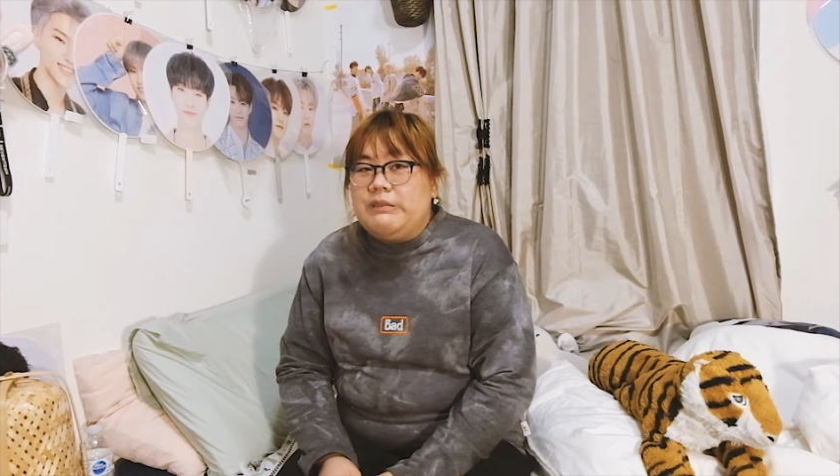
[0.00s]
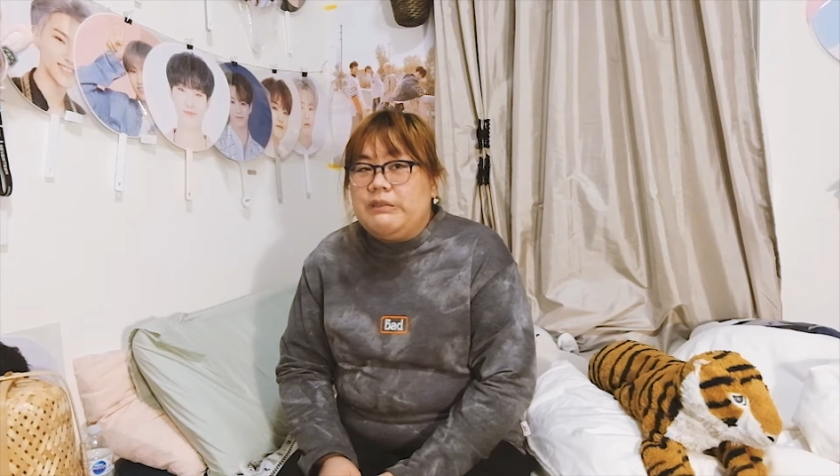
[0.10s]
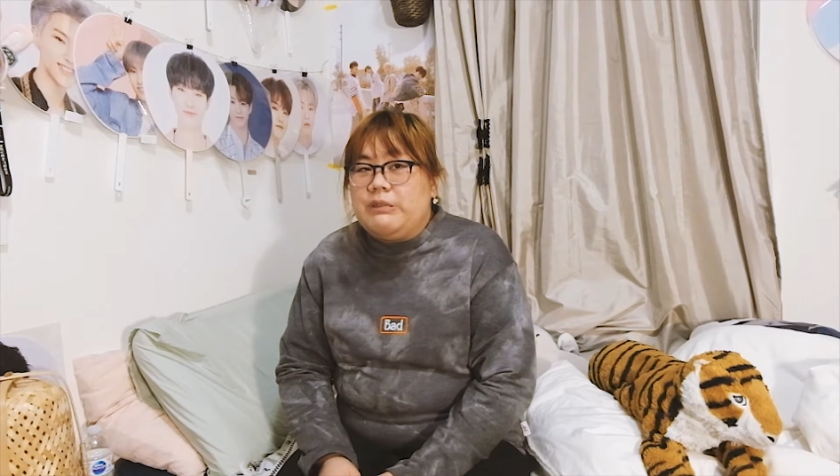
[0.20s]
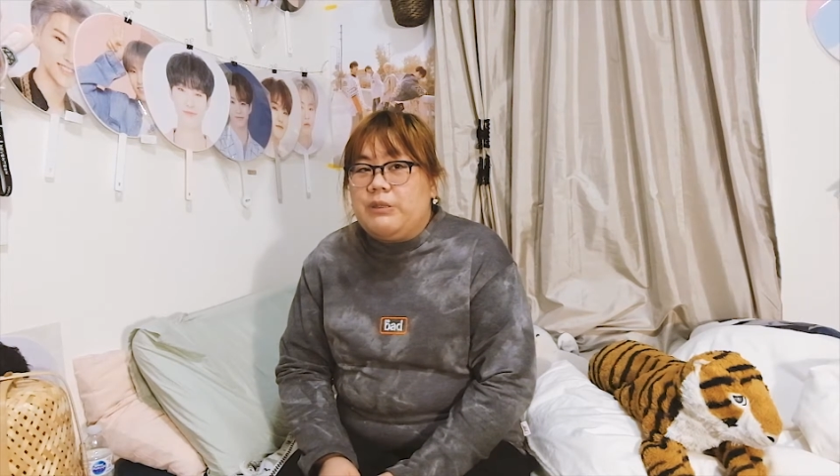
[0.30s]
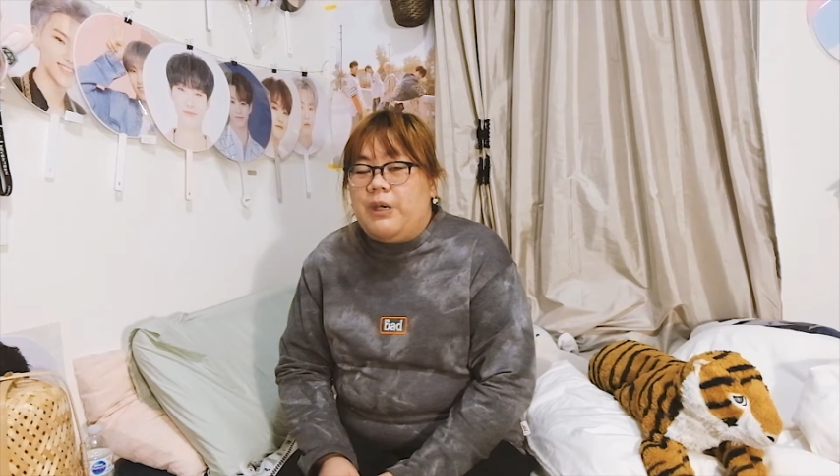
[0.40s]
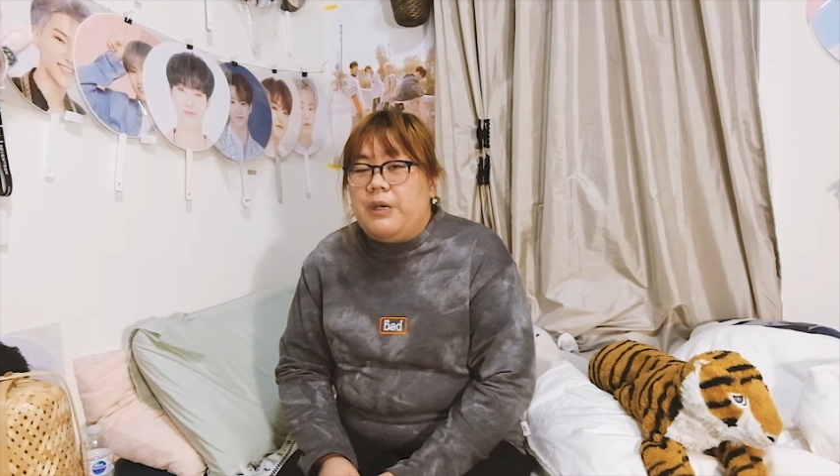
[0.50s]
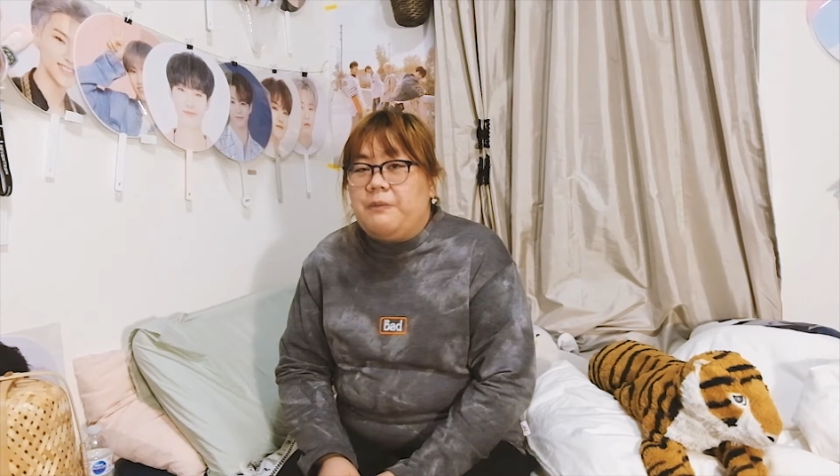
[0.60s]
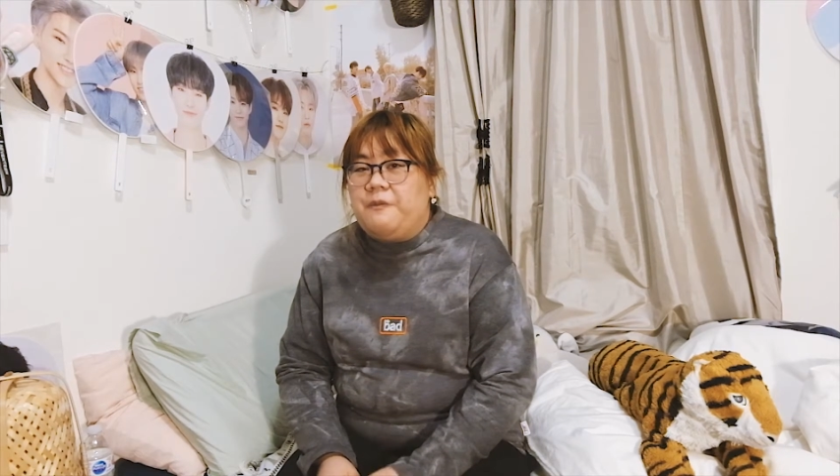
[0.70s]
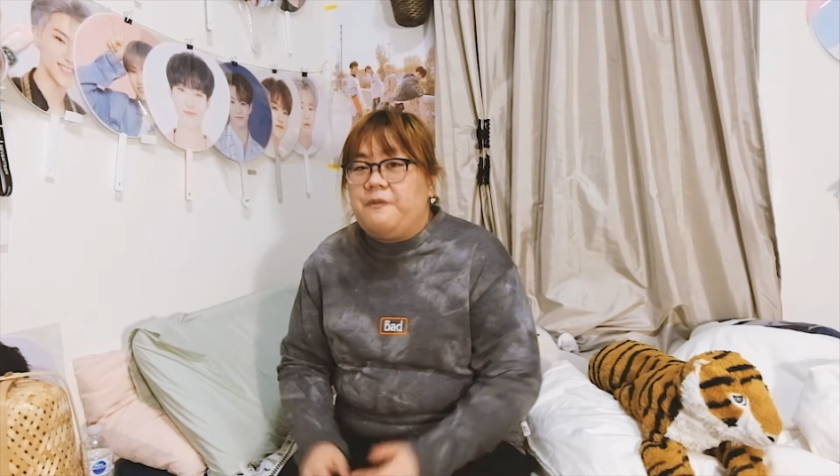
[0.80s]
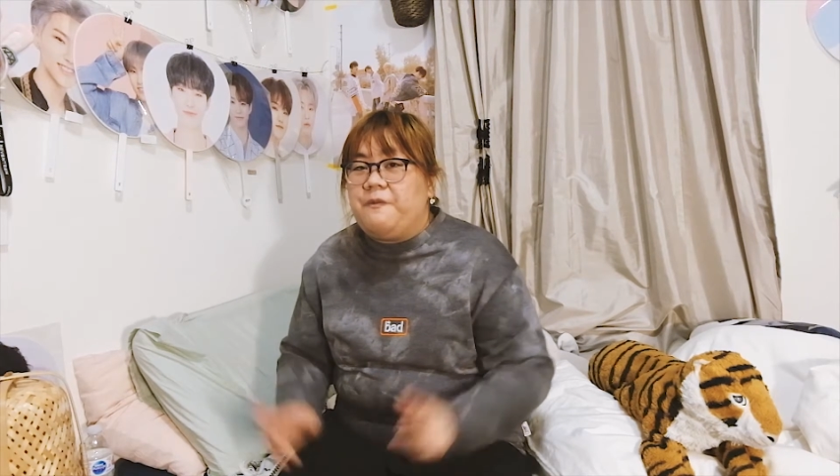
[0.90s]
So
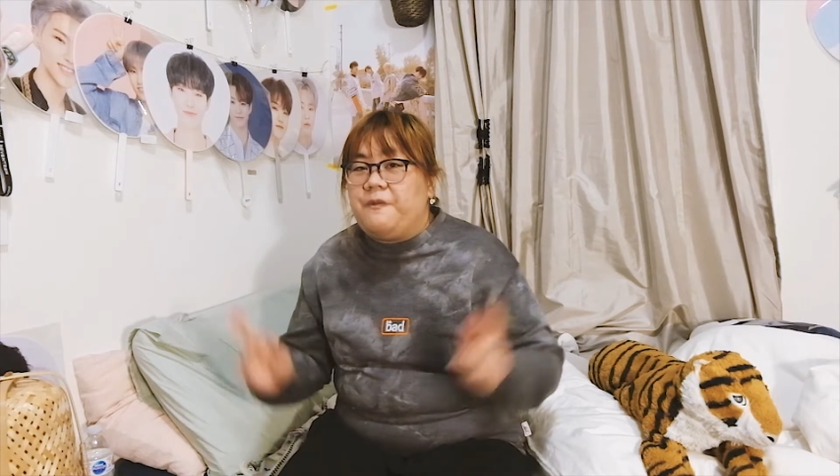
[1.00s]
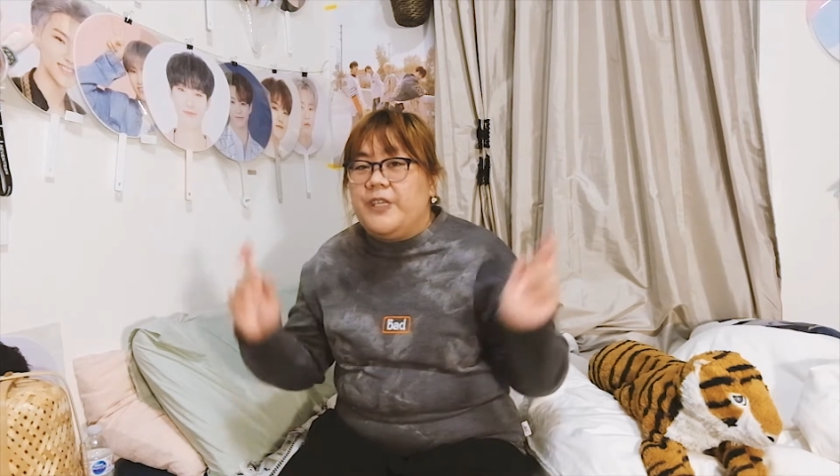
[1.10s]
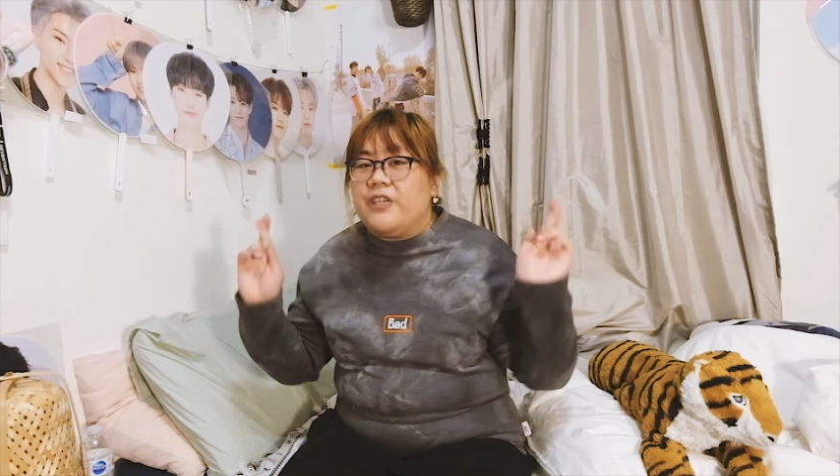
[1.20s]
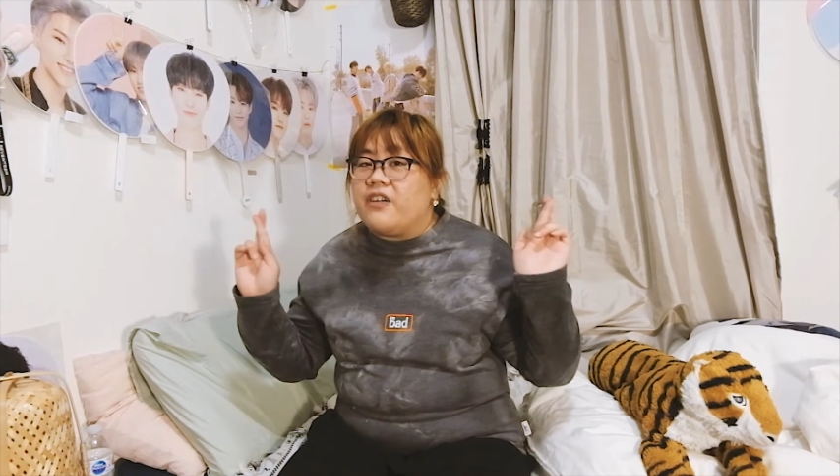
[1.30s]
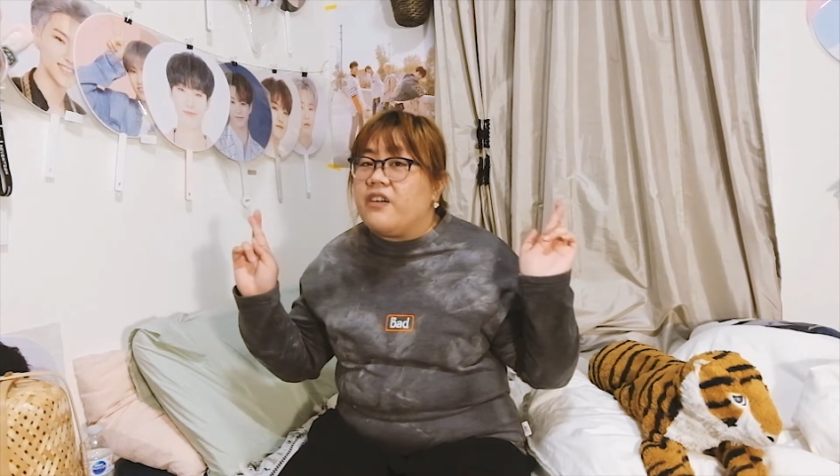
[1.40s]
finger